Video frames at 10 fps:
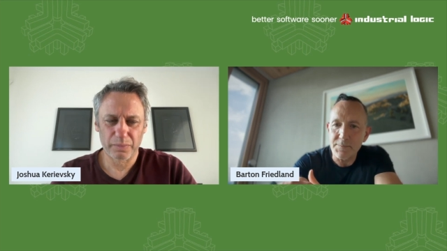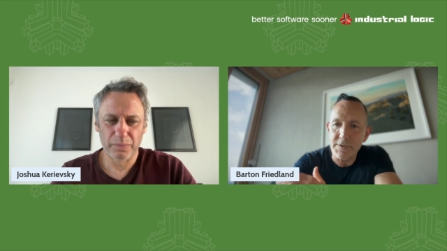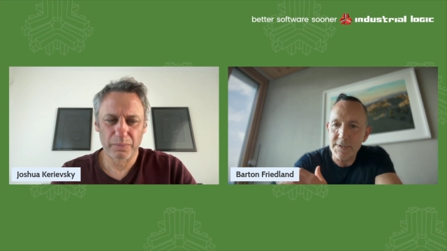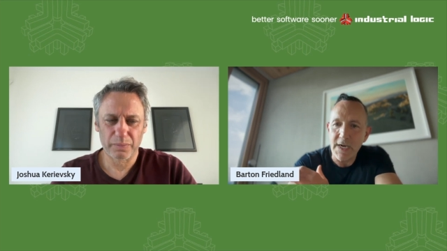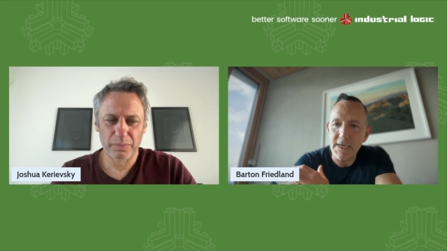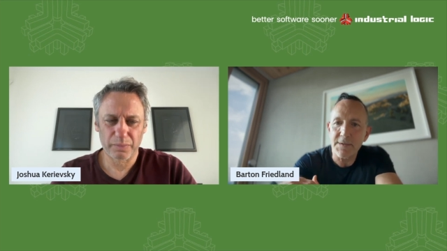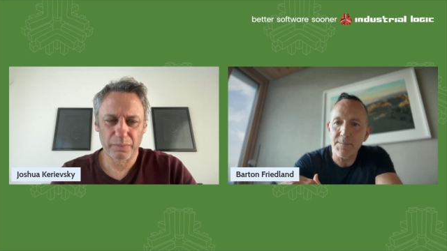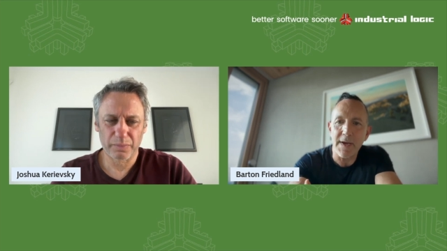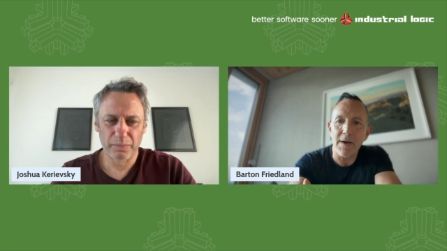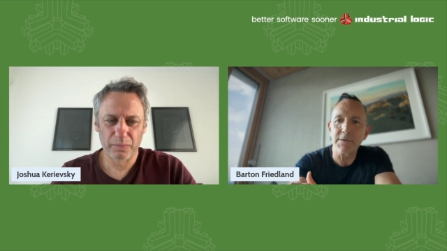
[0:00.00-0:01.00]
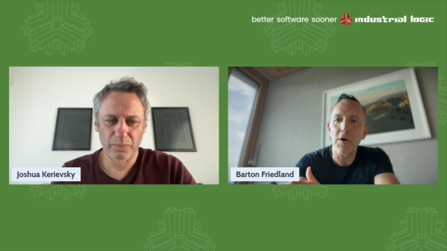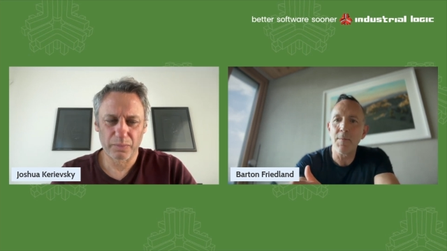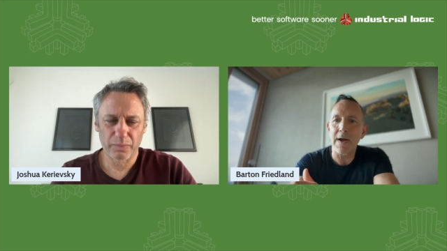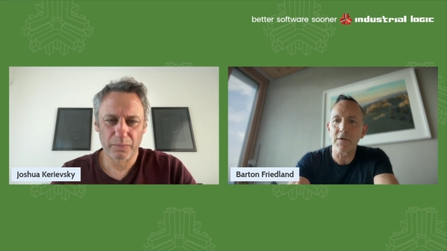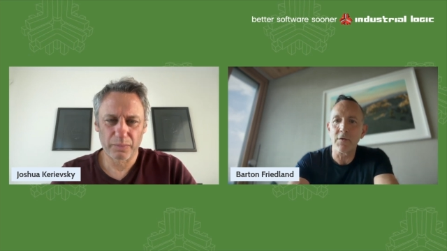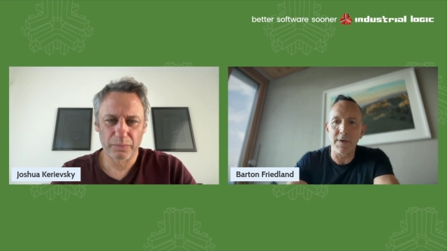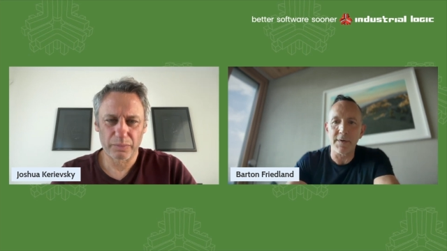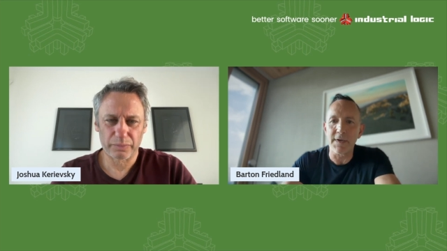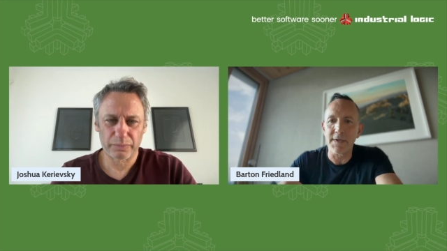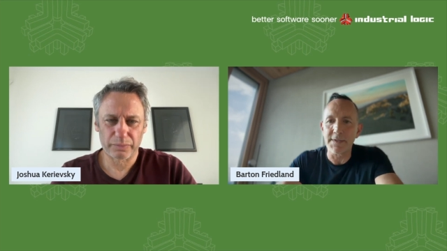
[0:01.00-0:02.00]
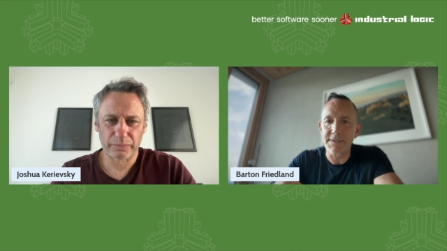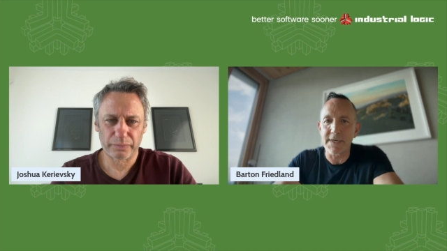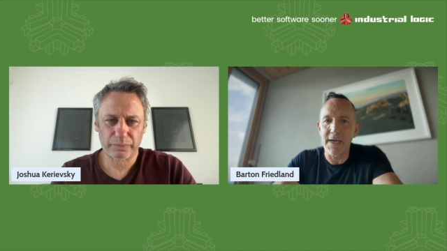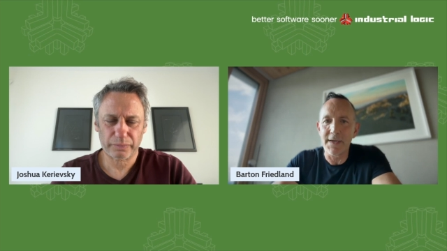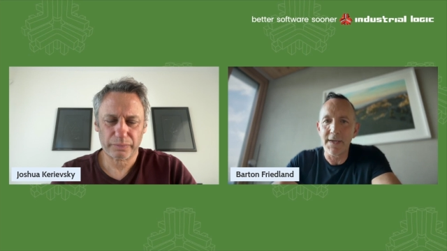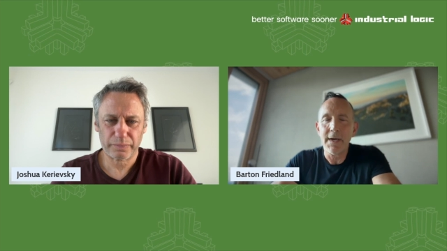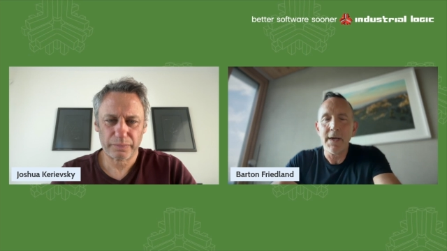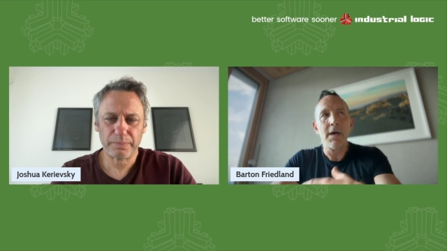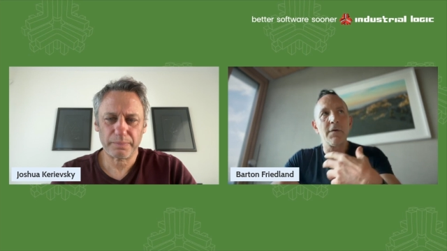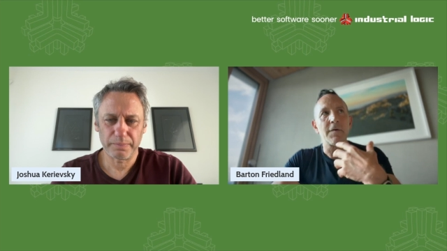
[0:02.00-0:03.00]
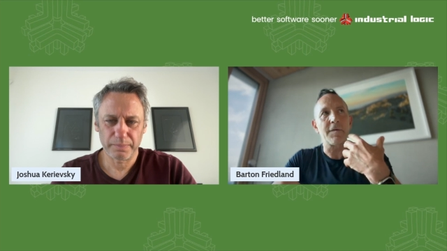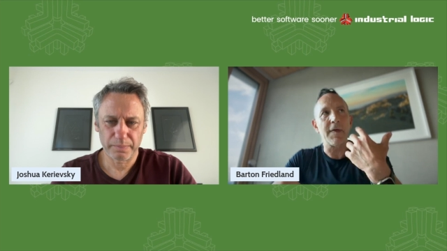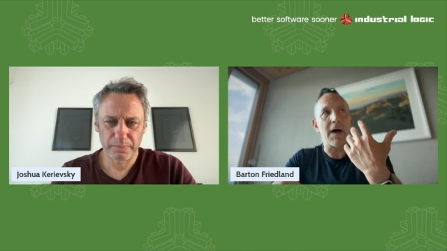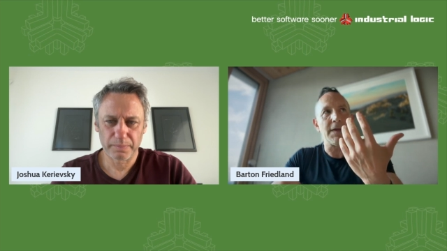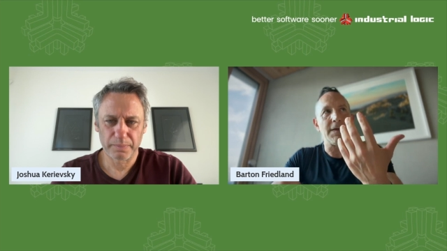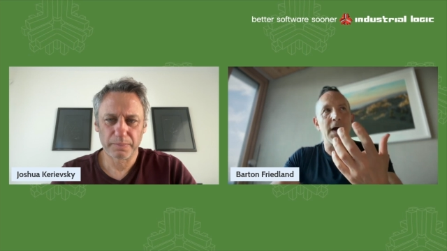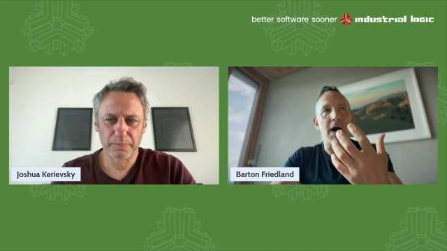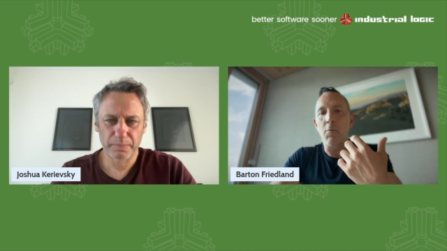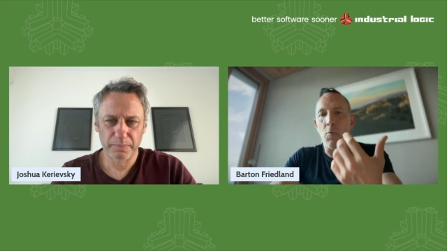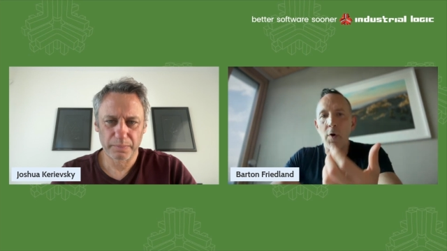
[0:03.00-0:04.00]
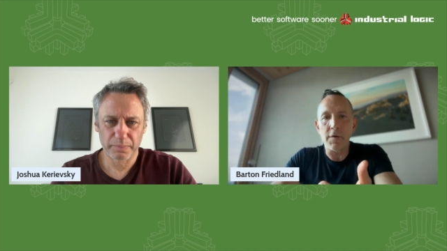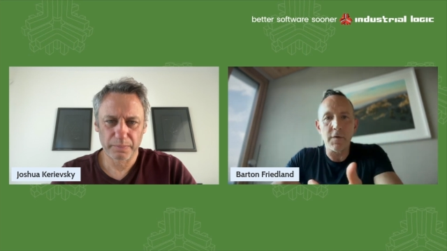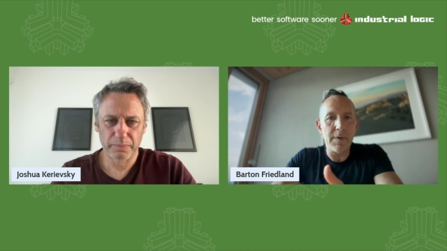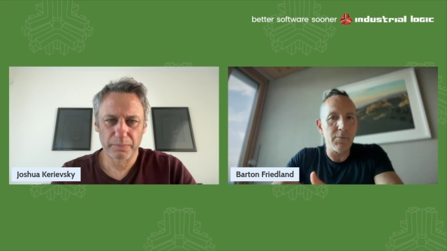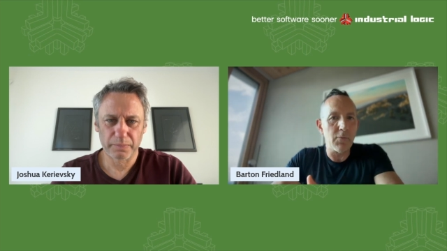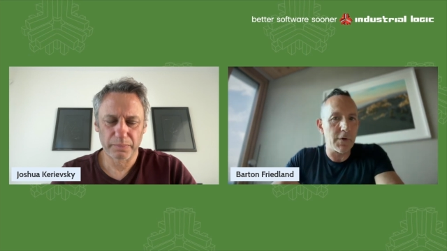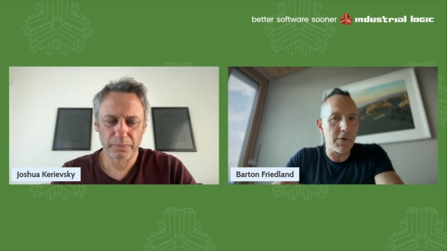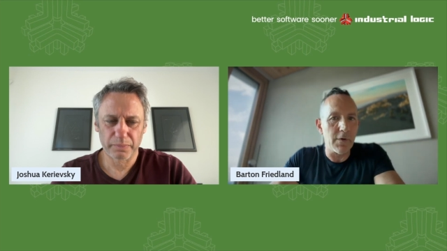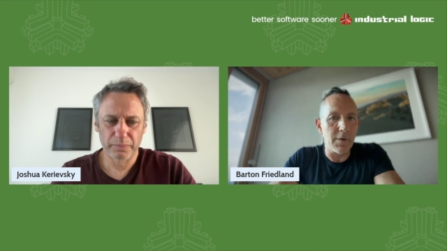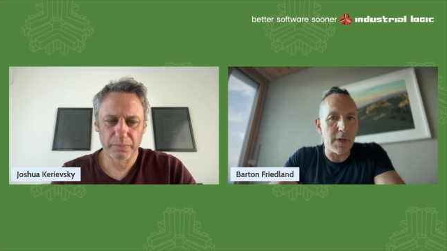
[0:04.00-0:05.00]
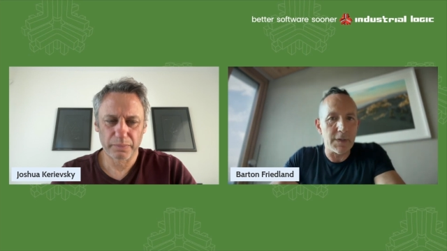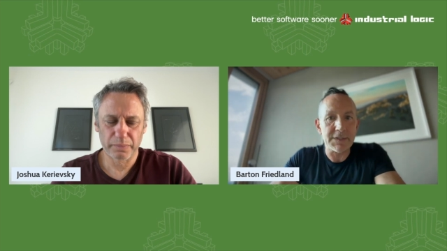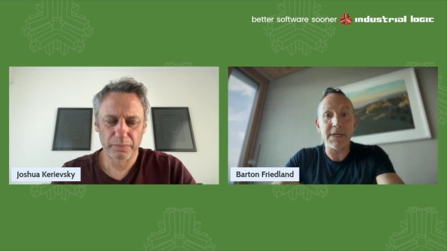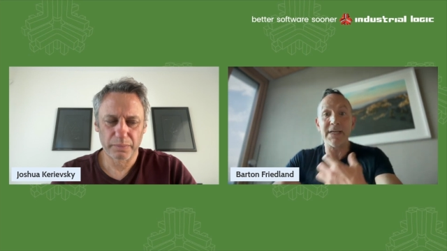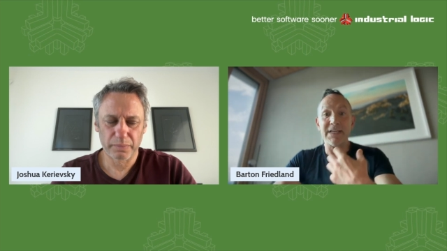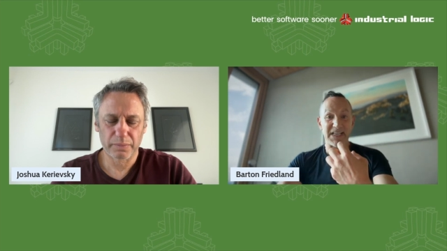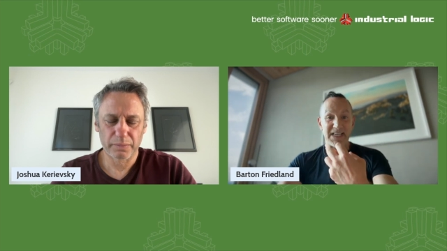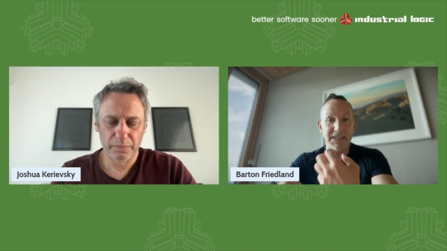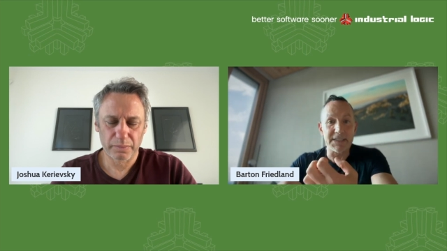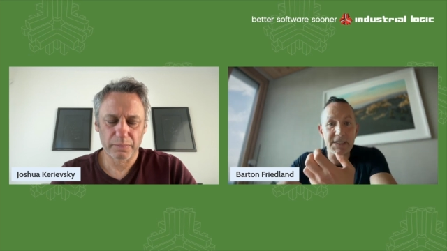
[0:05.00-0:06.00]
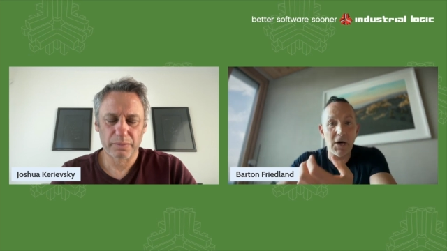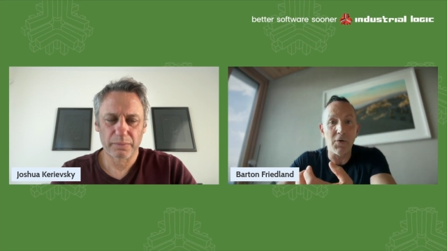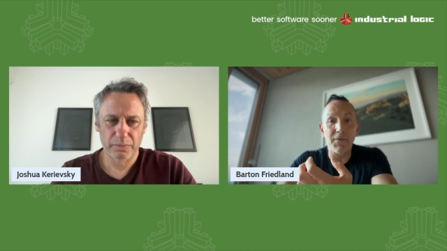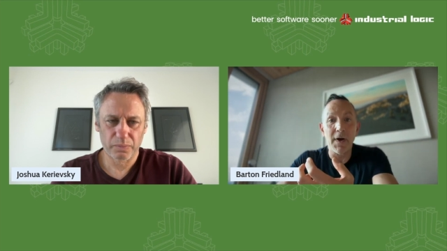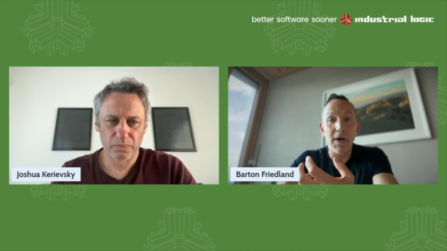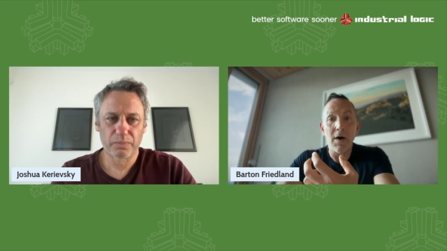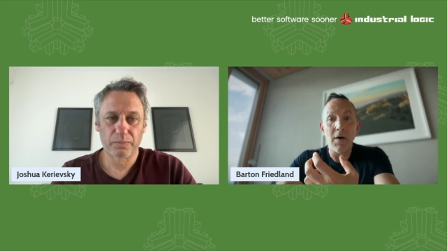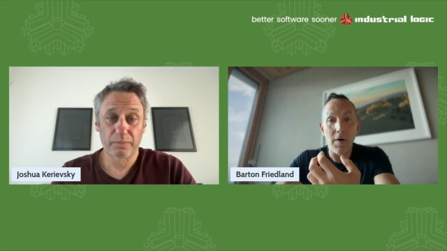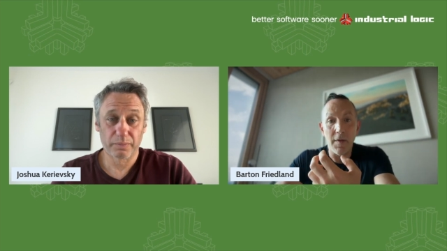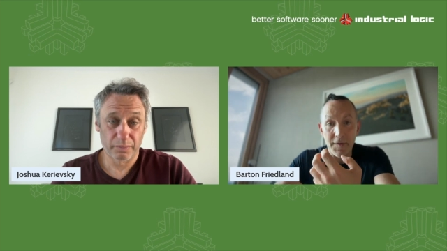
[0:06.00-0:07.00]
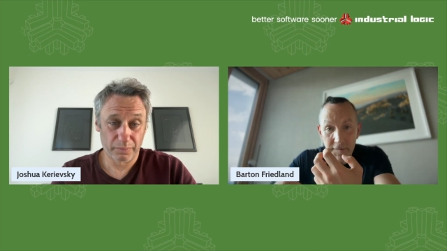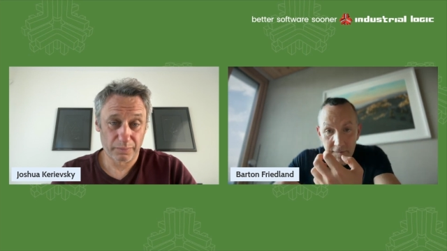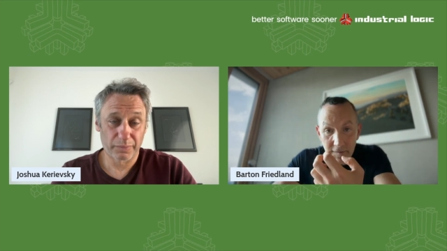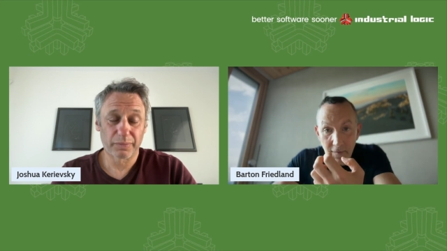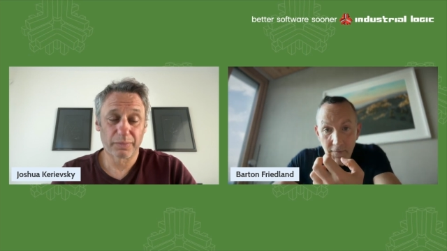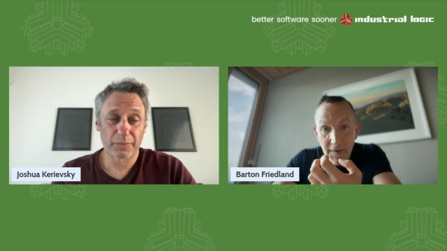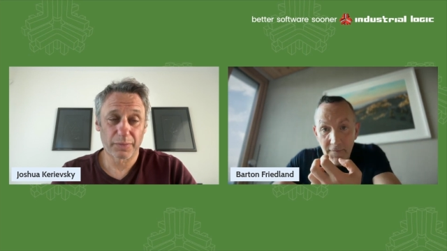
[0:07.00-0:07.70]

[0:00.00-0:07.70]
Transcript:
Speaker 1: precise about it, I would go back to what Dylan said just the idea I want to be more curious is itself the, the, the